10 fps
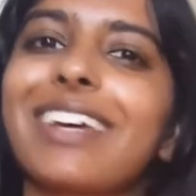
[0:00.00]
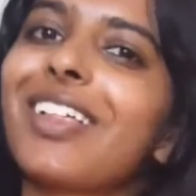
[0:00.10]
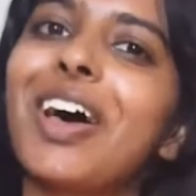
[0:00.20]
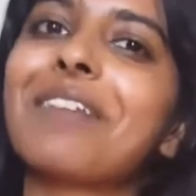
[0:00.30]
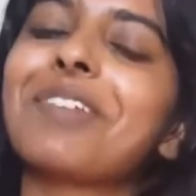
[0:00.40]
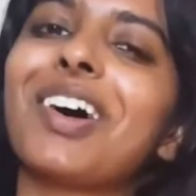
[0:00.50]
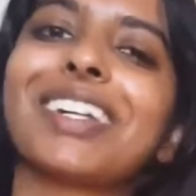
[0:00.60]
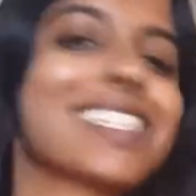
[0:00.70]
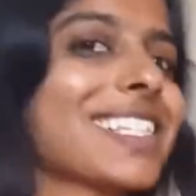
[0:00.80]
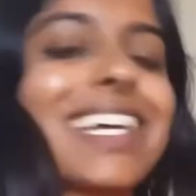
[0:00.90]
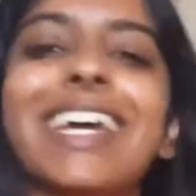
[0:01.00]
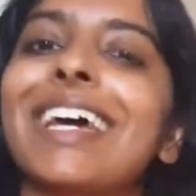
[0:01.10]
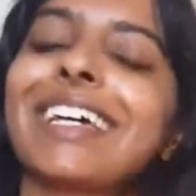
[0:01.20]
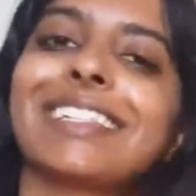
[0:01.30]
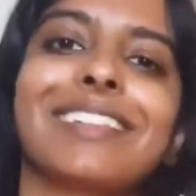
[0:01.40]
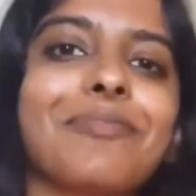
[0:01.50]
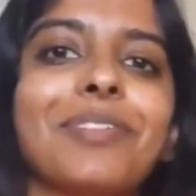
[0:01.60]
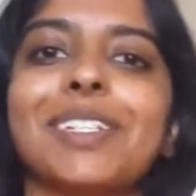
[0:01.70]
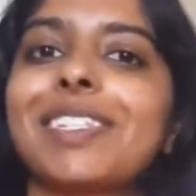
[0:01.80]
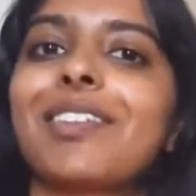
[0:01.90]
like a lot, but honestly,
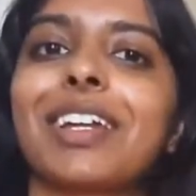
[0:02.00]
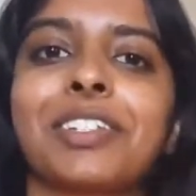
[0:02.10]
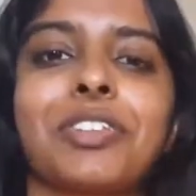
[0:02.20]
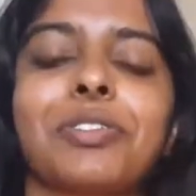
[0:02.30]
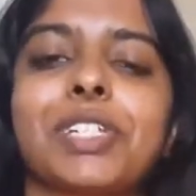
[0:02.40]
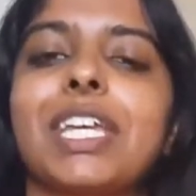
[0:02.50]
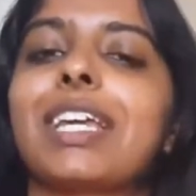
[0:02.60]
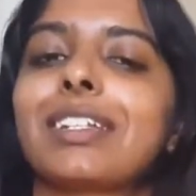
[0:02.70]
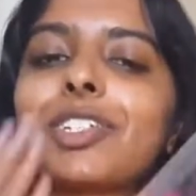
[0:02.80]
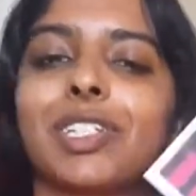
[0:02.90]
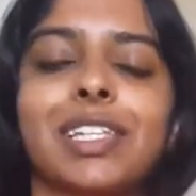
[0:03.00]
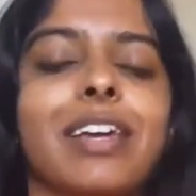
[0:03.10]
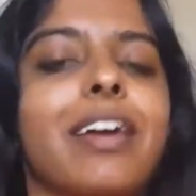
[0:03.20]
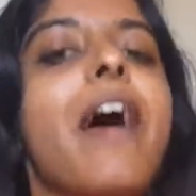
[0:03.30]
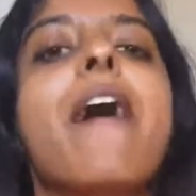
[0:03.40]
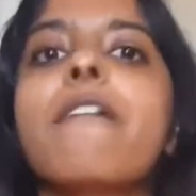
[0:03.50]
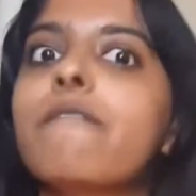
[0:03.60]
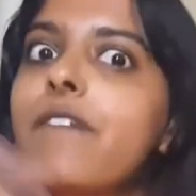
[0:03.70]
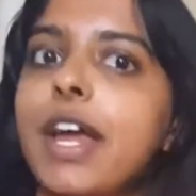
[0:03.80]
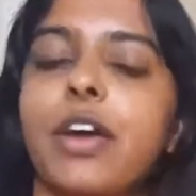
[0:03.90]
once you get into the routine, it's just like
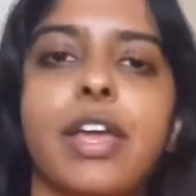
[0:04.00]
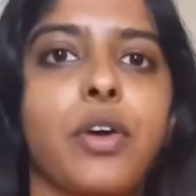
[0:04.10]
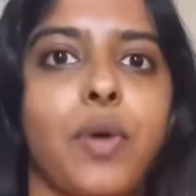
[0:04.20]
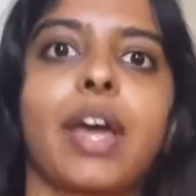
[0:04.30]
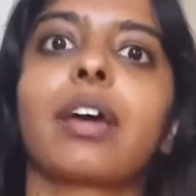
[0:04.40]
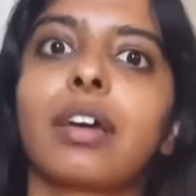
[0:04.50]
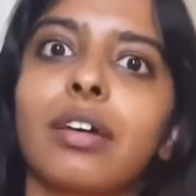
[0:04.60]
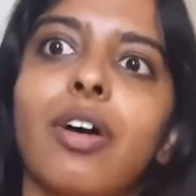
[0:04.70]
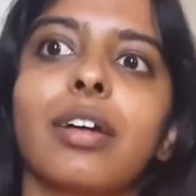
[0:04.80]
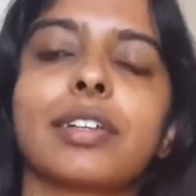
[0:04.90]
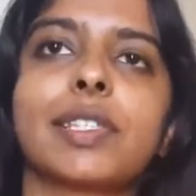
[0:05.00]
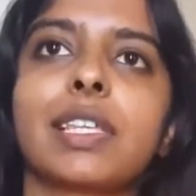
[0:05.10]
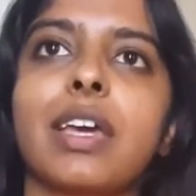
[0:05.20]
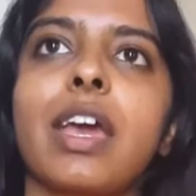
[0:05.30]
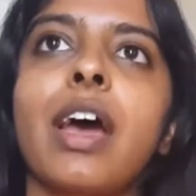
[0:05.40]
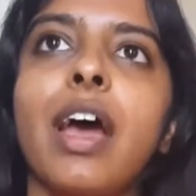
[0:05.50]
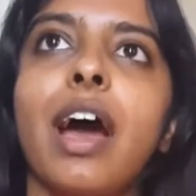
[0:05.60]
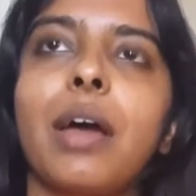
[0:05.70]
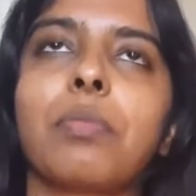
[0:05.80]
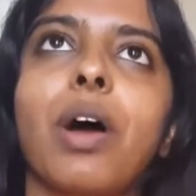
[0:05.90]
very quick. Honestly,
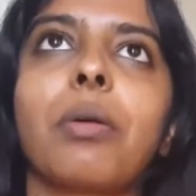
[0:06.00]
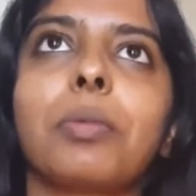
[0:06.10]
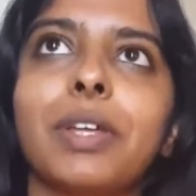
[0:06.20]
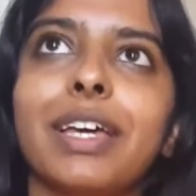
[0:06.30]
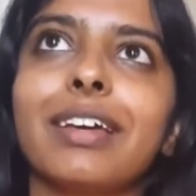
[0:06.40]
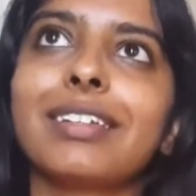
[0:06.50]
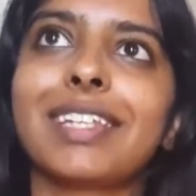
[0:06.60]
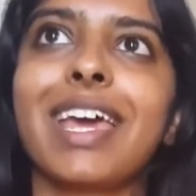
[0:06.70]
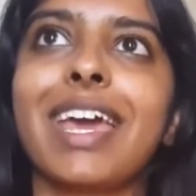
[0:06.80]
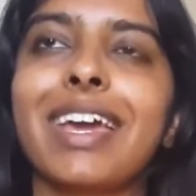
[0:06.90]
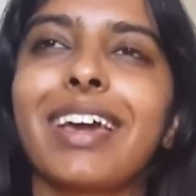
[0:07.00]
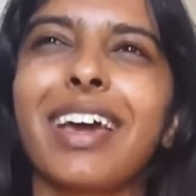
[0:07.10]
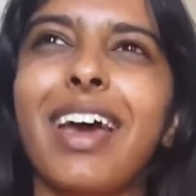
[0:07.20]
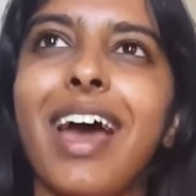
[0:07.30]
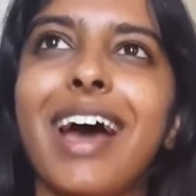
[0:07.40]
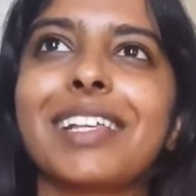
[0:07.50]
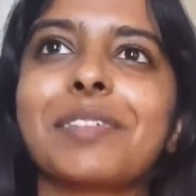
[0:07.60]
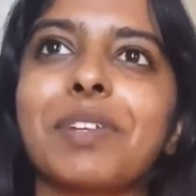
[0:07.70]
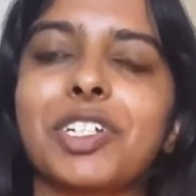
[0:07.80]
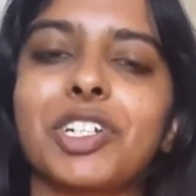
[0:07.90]
I probably take
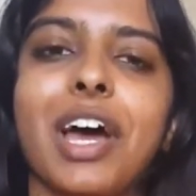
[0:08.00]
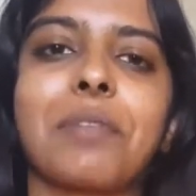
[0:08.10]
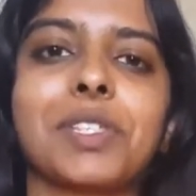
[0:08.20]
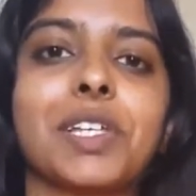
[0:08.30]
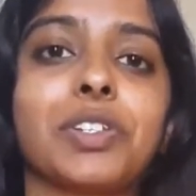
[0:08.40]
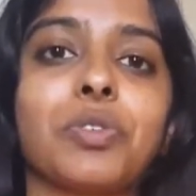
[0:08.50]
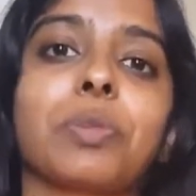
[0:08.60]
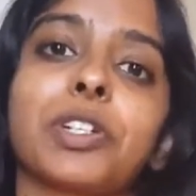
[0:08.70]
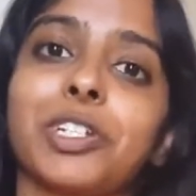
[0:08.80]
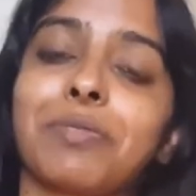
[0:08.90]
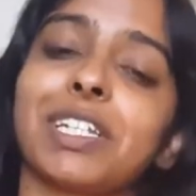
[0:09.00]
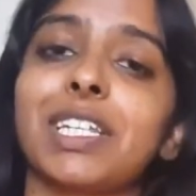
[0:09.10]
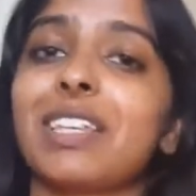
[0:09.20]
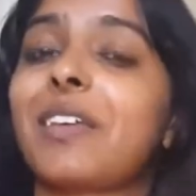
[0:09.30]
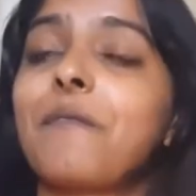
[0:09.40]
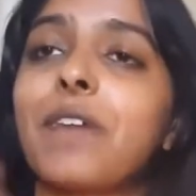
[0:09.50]
as much time as I do brushing my teeth.